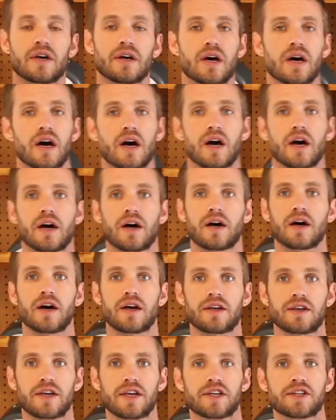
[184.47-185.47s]
uh,
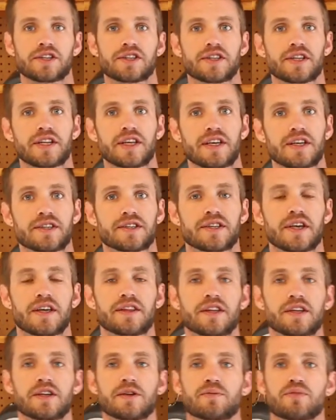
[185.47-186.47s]
you hinge at the knees and
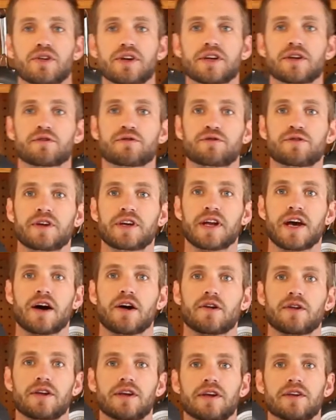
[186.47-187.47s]
then you bring your feet
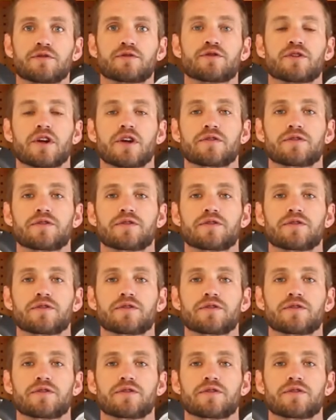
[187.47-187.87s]
out in front